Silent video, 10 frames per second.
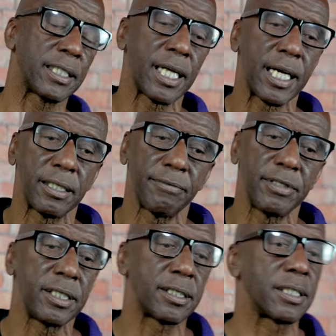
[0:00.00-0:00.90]
a lot of
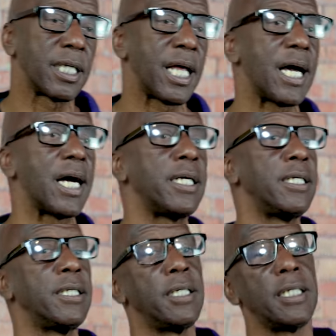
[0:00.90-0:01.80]
it is a lie.
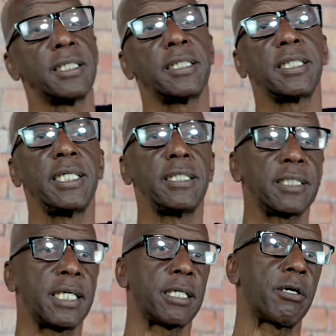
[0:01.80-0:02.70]
And the things
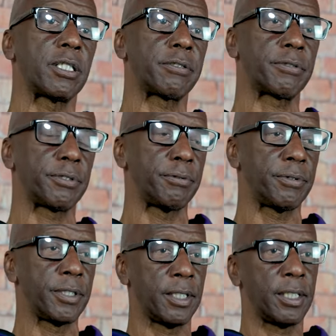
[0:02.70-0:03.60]
that are true,
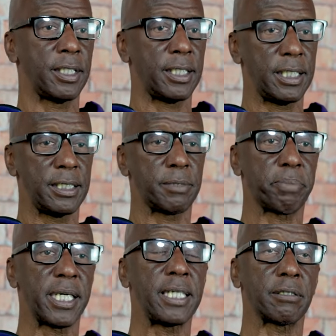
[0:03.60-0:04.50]
he's
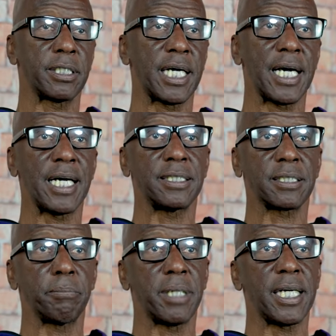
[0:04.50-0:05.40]
patronized
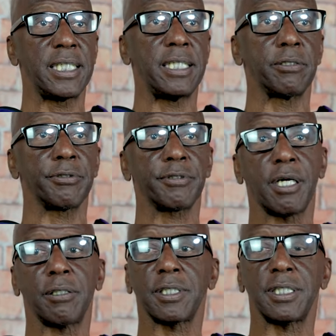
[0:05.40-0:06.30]
somebody else's
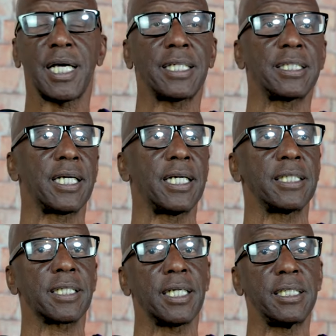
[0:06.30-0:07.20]
thoughts. A lot of
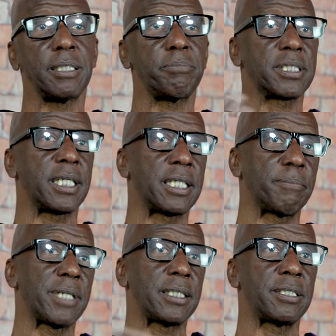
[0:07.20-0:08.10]
things I hear him say
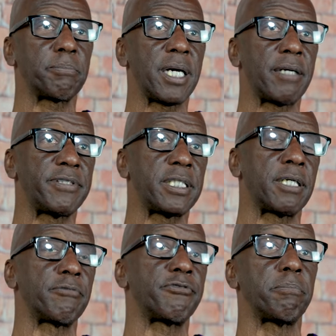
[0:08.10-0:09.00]
come out of his mouth, he
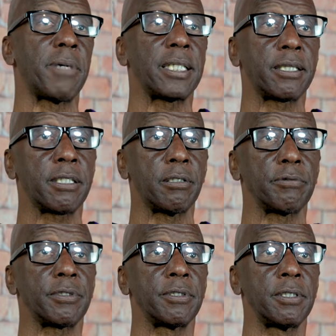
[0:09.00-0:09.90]
come from my thoughts,